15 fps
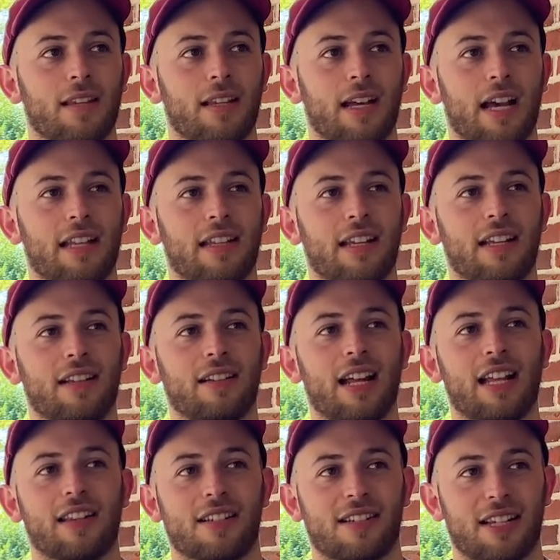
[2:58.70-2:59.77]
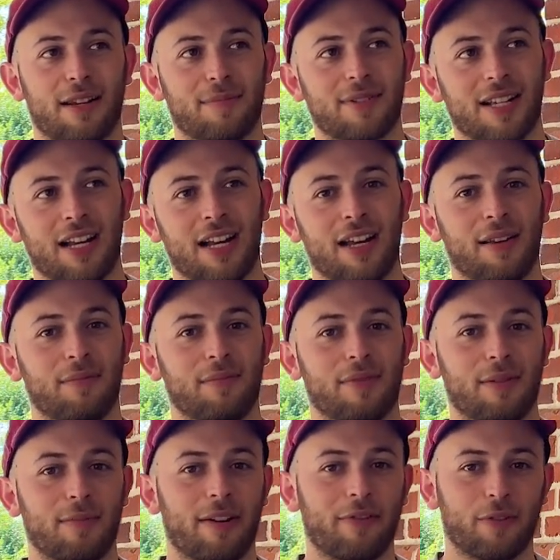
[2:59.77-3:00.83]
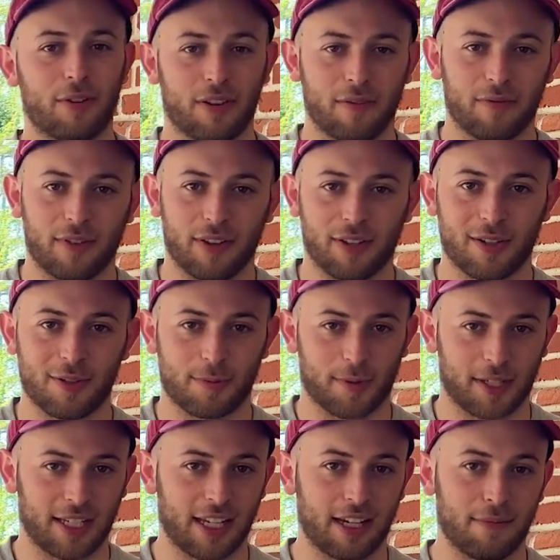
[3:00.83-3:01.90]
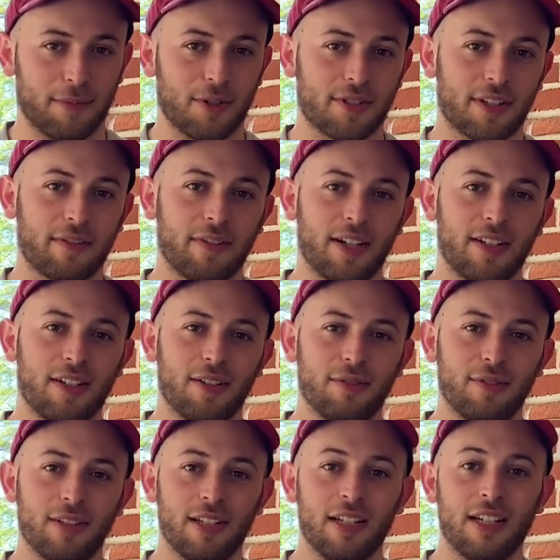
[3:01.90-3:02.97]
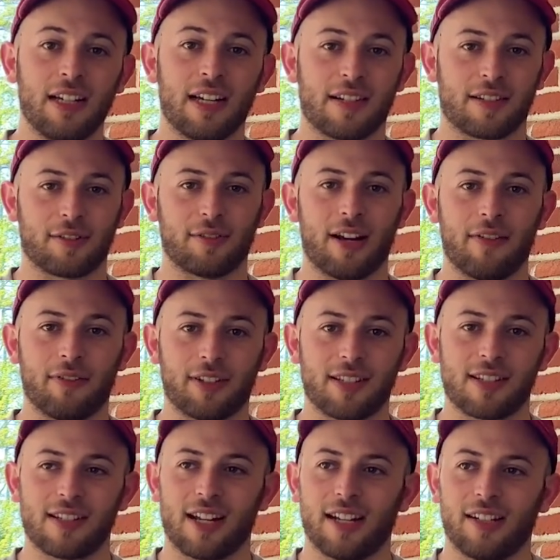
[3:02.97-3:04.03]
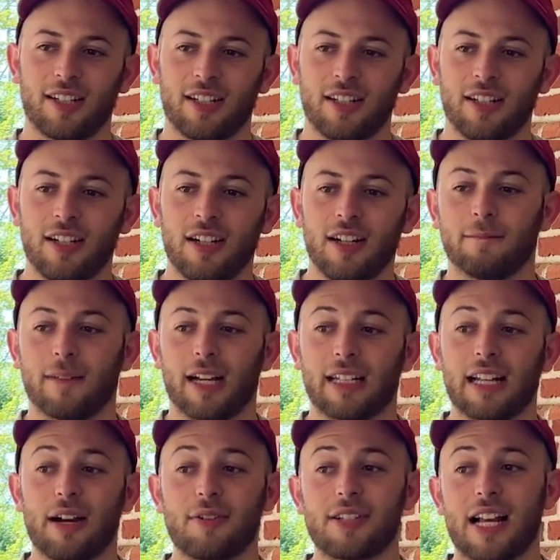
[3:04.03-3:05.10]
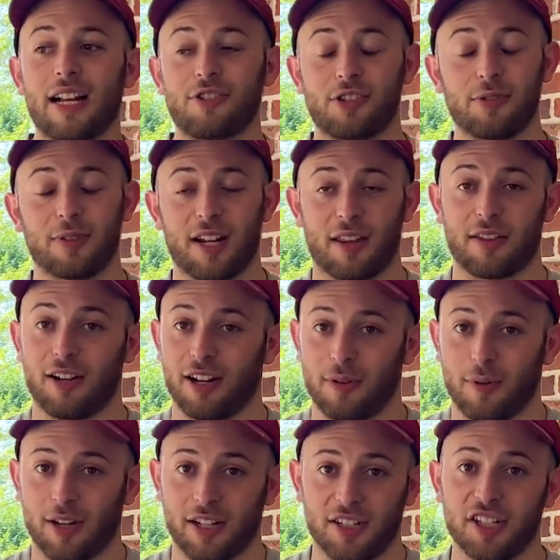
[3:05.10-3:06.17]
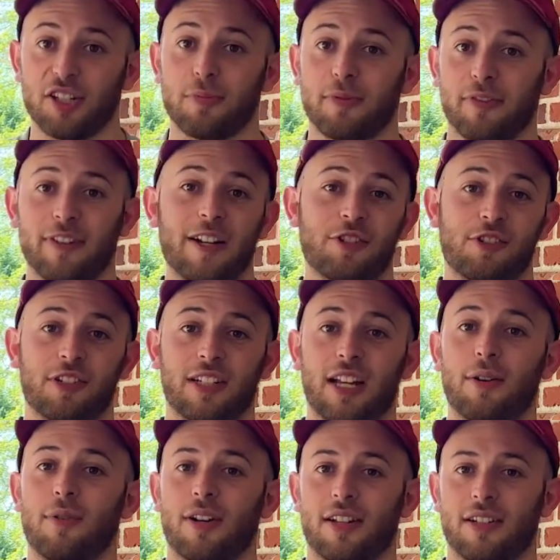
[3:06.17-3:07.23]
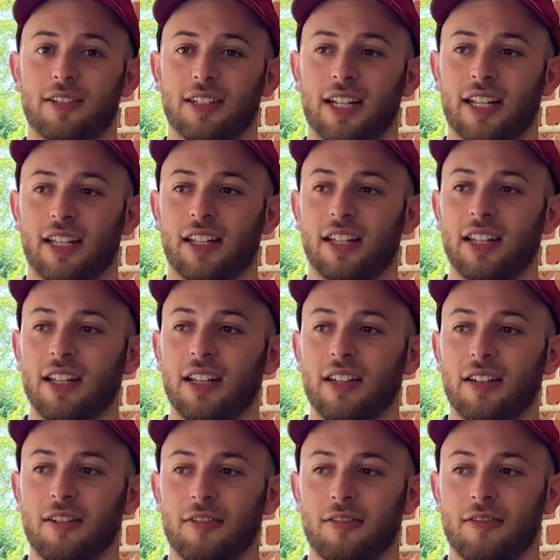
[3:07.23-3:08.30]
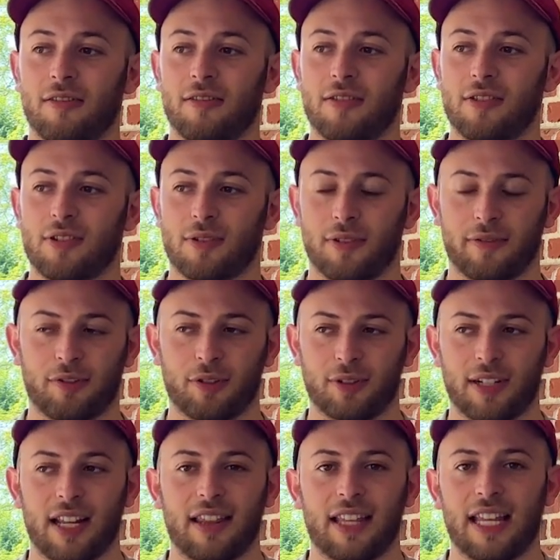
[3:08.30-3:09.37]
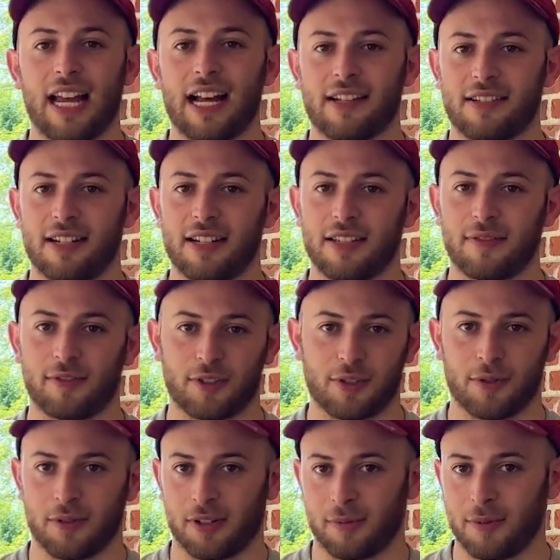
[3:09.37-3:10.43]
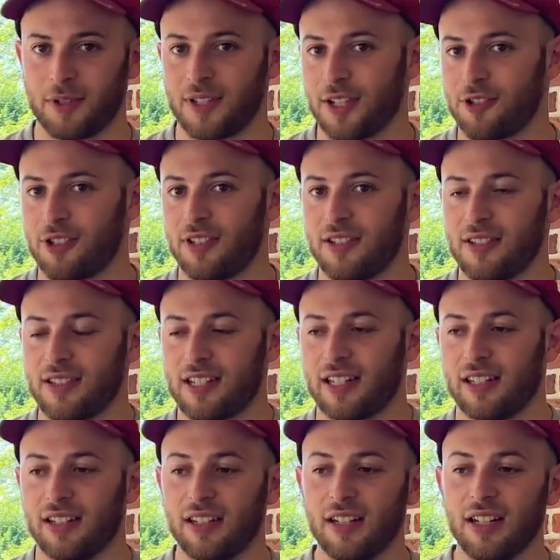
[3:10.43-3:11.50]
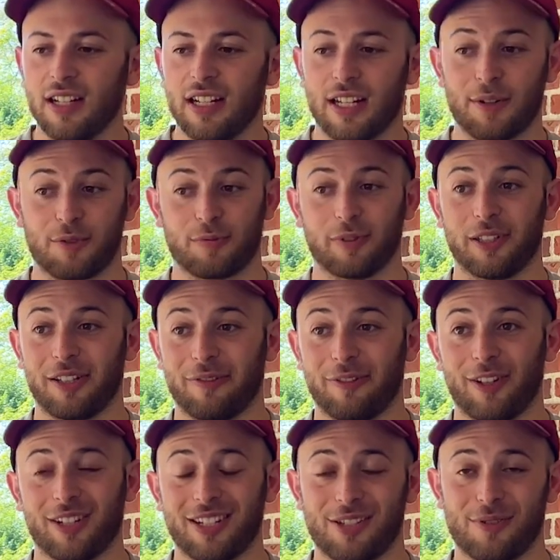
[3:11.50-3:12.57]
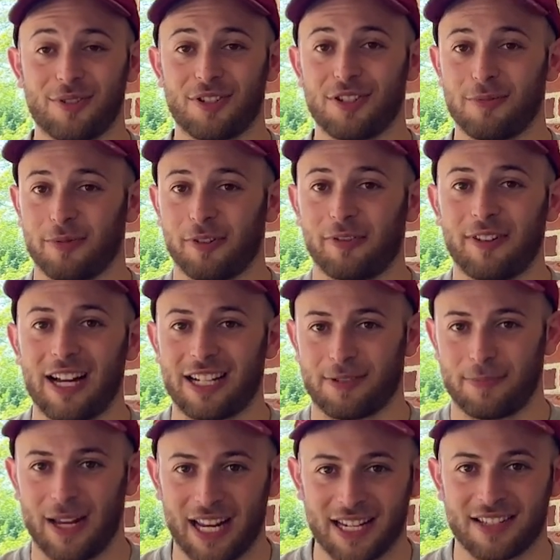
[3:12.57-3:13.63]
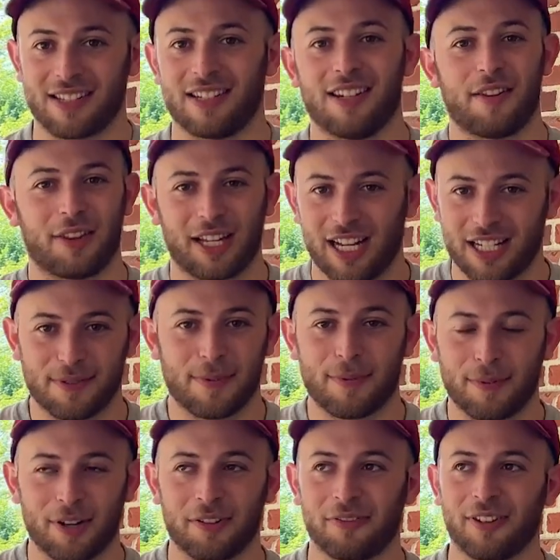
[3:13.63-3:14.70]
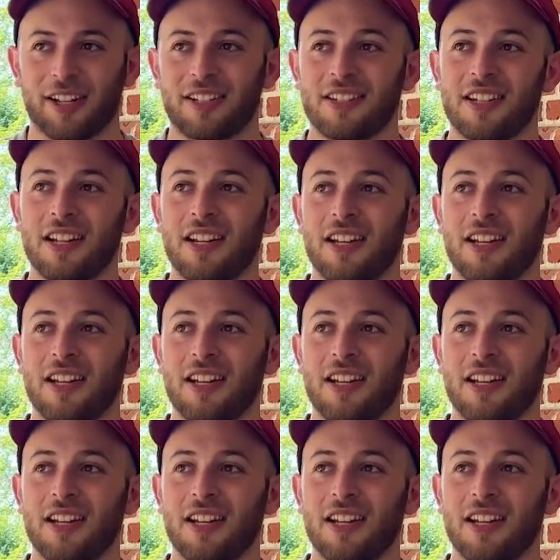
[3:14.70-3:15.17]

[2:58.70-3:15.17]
And then at the same time, in my 4th and 5th was working at a music venue as a graphic designer, and that was actually what I thought I wanted to do professionally. I wanted to sort of create the assets for touring musicians, and it was really fun because it was super fast paced and nothing had to be perfect.